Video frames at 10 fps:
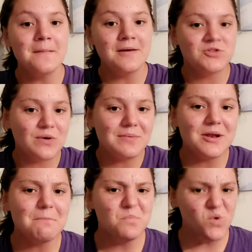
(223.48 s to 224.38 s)
So I'm
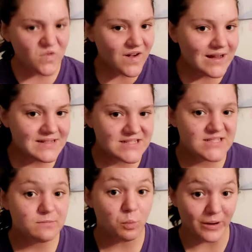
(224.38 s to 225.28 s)
gonna move on to
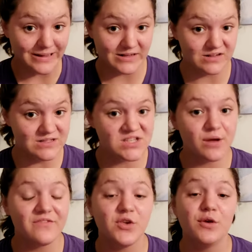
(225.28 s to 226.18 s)
spoilers. So
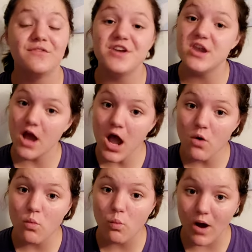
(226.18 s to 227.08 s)
if you have
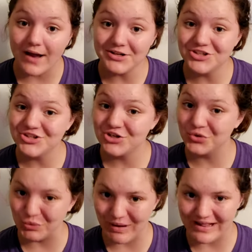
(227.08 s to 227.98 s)
not watched
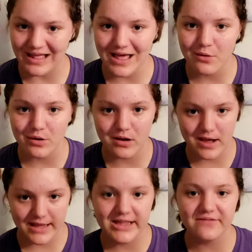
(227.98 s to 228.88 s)
Cruella, I would
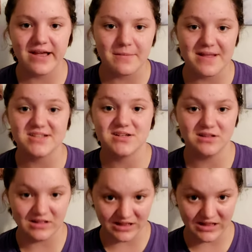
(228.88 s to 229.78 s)
highly recommend
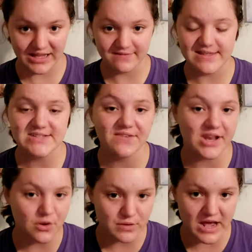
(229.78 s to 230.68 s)
to leave this
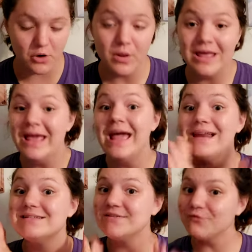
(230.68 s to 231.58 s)
video now.
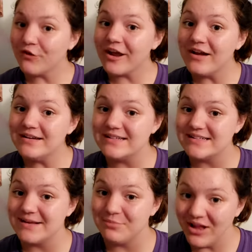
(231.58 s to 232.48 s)
It is free on
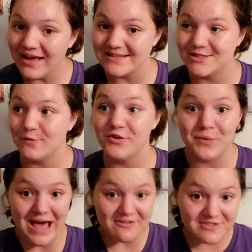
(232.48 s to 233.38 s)
Disney Plus. So if you
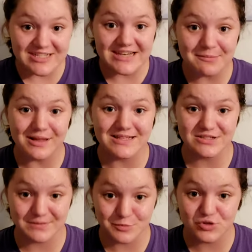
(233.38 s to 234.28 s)
have a Disney Plus
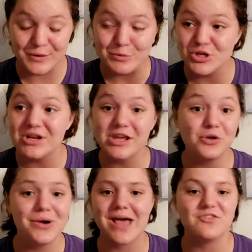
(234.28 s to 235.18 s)
subscription, you
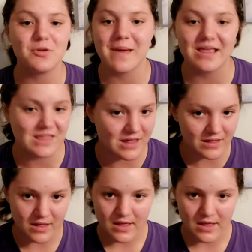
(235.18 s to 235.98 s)
don't have to pay the